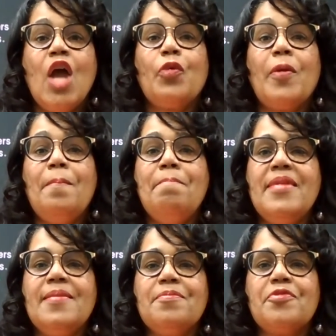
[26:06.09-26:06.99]

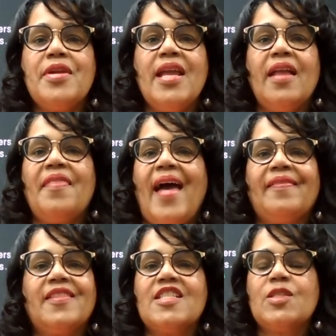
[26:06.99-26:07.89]
remembering
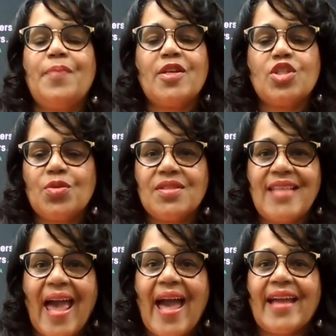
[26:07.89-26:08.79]
that this special
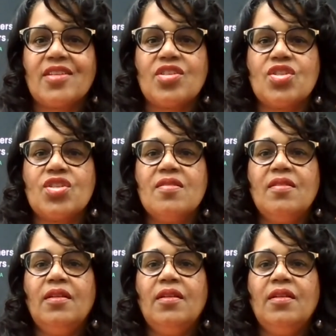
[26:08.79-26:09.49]
dash